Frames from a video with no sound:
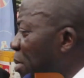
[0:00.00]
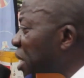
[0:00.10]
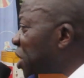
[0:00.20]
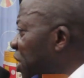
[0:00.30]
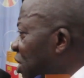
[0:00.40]

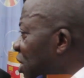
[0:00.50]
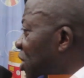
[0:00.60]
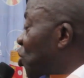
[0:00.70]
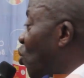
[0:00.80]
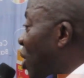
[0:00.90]
machines in
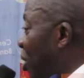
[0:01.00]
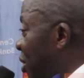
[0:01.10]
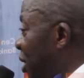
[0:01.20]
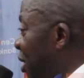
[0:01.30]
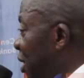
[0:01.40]
this
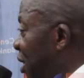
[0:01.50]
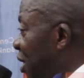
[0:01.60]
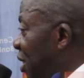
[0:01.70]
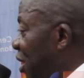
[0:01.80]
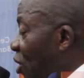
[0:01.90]
world,
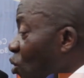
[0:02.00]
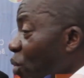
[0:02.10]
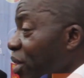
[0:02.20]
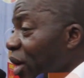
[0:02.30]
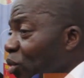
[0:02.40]

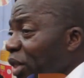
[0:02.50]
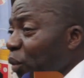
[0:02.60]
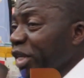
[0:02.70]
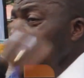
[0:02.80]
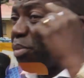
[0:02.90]
without the
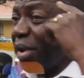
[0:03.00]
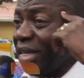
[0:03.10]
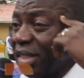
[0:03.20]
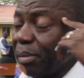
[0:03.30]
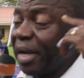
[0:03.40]
right
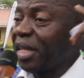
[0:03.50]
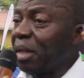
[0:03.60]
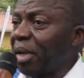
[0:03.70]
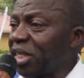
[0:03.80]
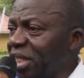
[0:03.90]
brains behind
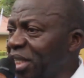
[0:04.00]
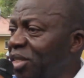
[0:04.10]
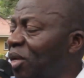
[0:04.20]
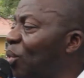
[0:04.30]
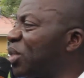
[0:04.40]
the machine,
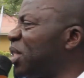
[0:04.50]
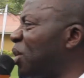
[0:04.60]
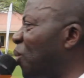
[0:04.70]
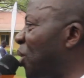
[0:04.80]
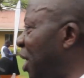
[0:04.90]
you're
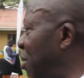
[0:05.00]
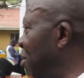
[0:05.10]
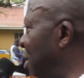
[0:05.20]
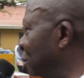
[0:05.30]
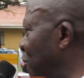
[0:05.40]
wasting your time
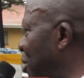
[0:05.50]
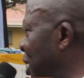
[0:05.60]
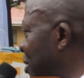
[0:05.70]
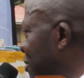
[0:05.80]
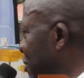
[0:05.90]
and your money.